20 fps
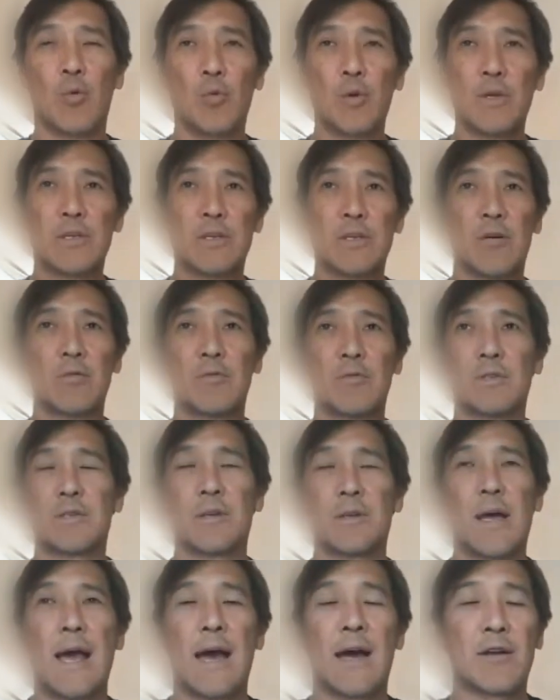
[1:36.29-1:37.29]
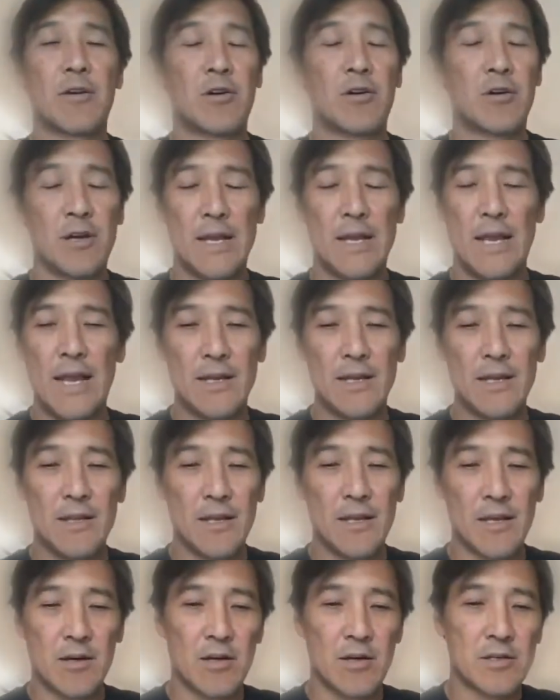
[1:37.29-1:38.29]
We don't add on
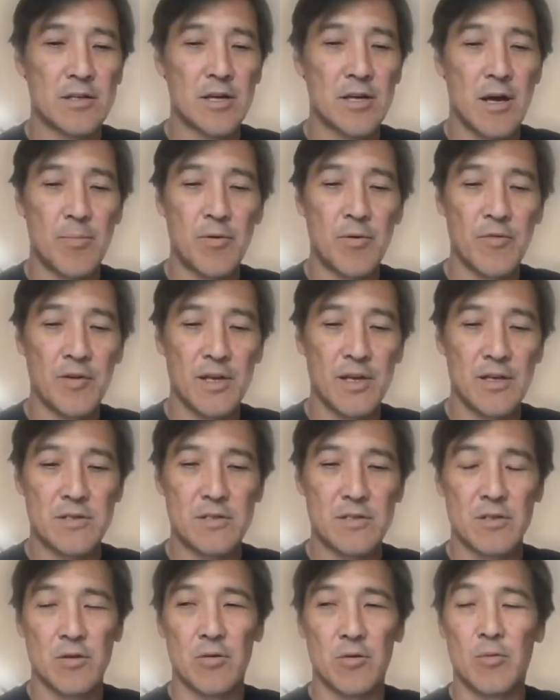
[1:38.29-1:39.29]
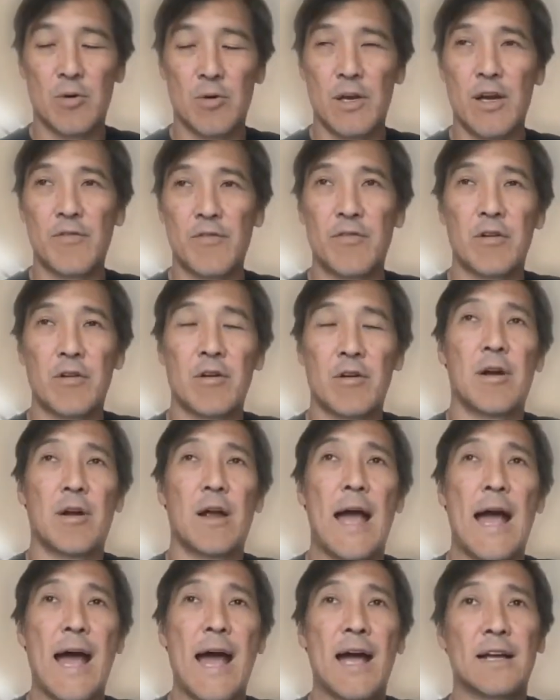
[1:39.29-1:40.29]
anything on top of it. So whatever
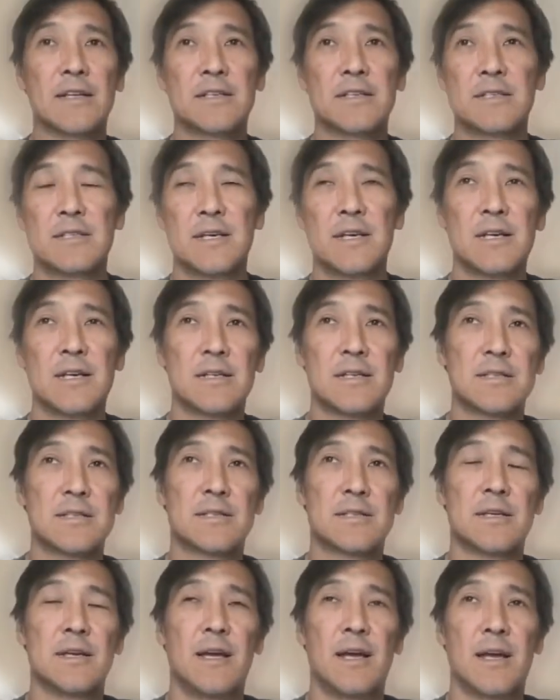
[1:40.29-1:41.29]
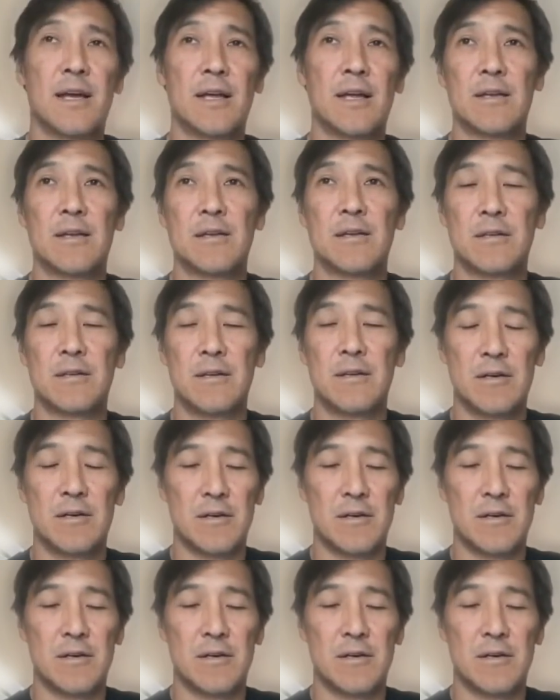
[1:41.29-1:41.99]
access and